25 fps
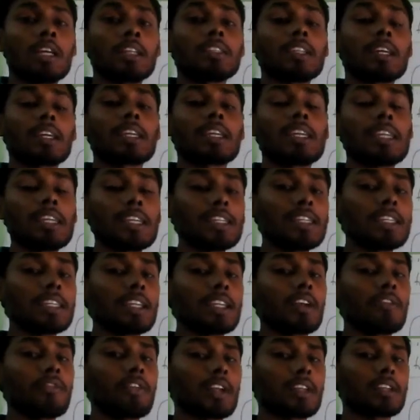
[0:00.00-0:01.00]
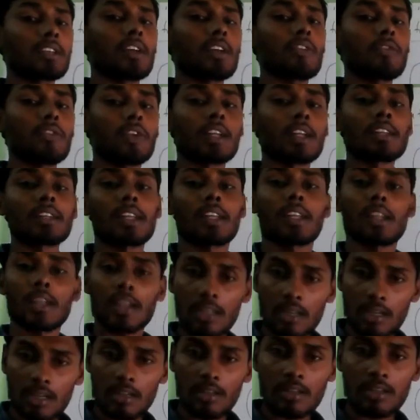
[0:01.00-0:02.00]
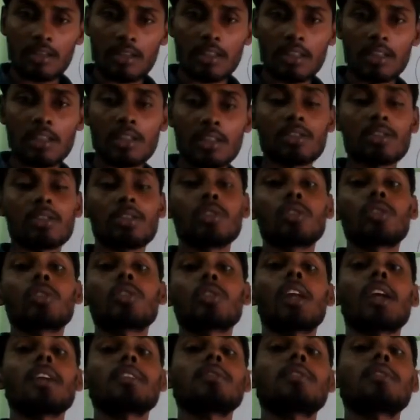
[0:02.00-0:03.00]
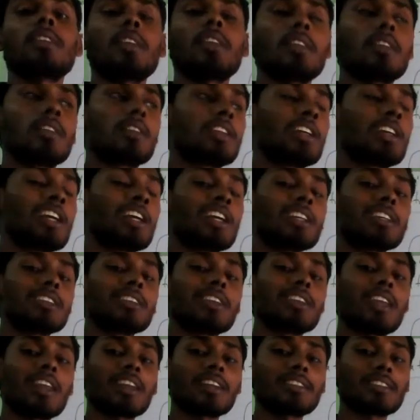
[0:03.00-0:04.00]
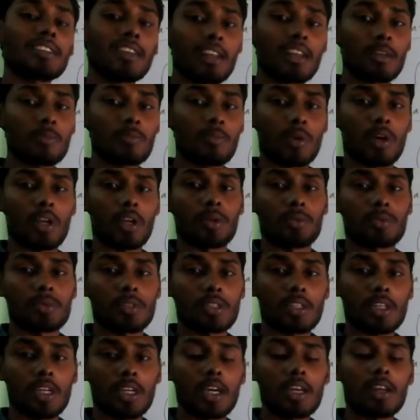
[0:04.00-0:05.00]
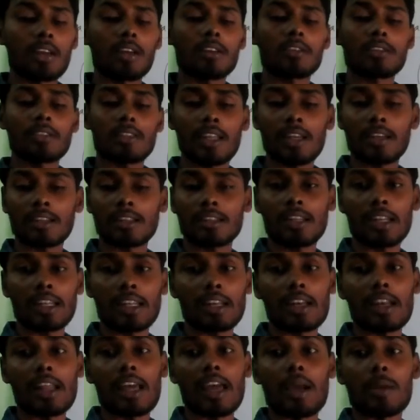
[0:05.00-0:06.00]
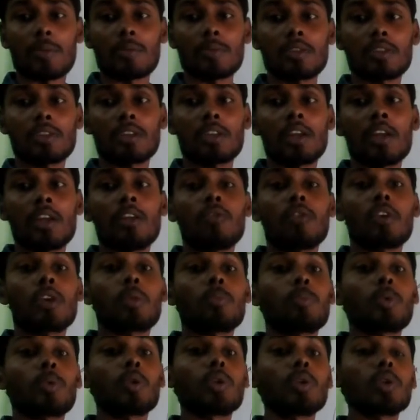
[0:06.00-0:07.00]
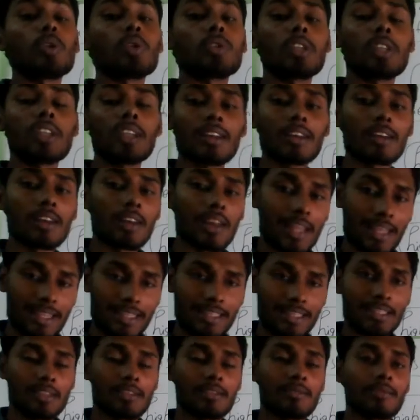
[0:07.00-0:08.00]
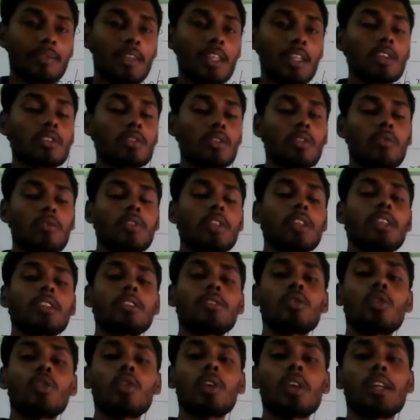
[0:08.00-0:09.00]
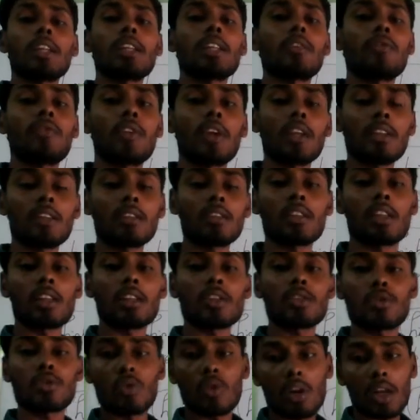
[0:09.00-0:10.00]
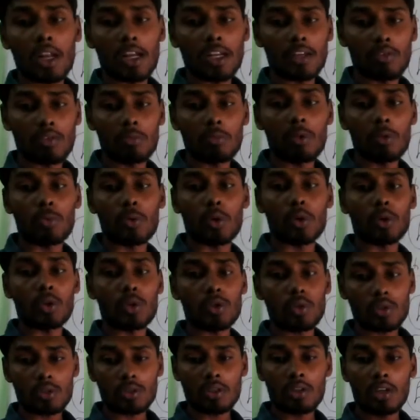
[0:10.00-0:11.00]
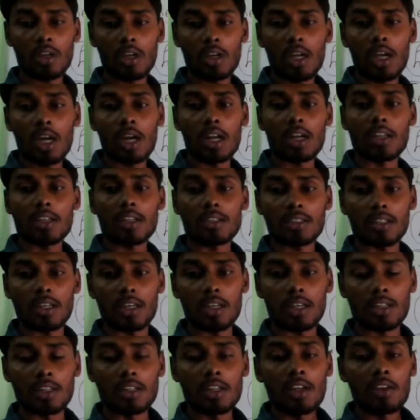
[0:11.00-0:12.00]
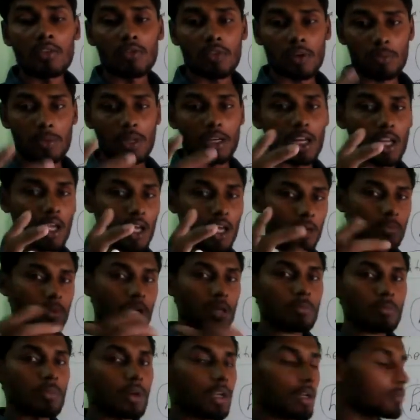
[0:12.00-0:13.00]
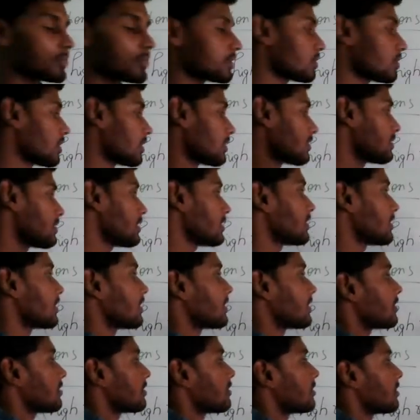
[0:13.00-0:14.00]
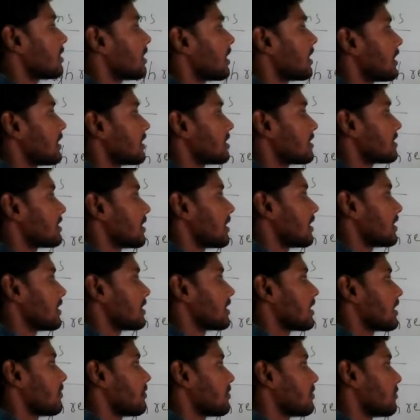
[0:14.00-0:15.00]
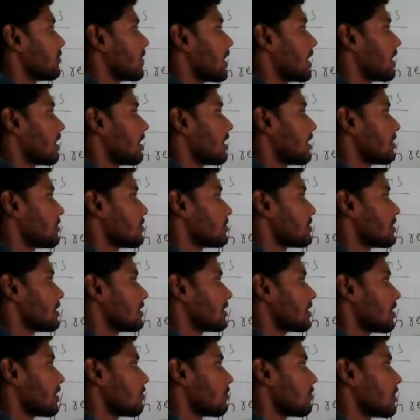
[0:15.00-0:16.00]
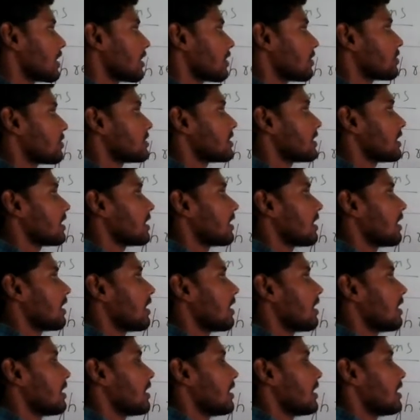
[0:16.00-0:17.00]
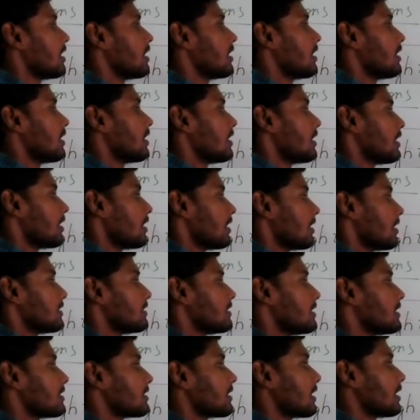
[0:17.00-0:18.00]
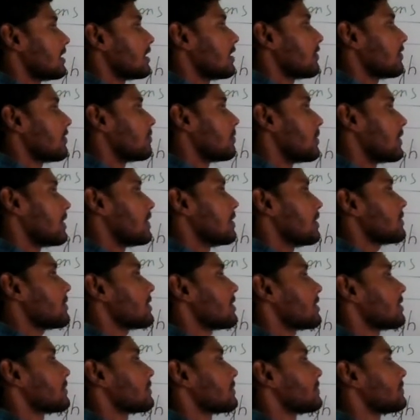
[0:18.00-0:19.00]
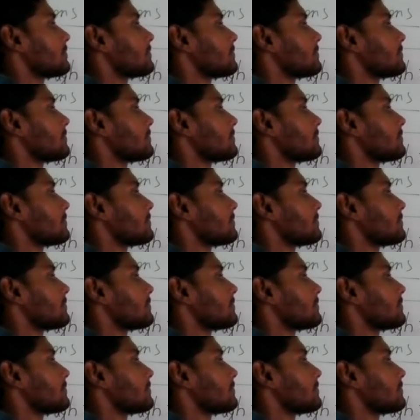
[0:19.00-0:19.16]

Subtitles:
the heating effect of electric current is utilized in electric bulbs or else electric lamps for producing light. So if there is no heat effect, there is no light will be produced. Understanding? From a normal bulbs, you can see that. Understanding? Now we are not using, now we are using this kind of bulbs.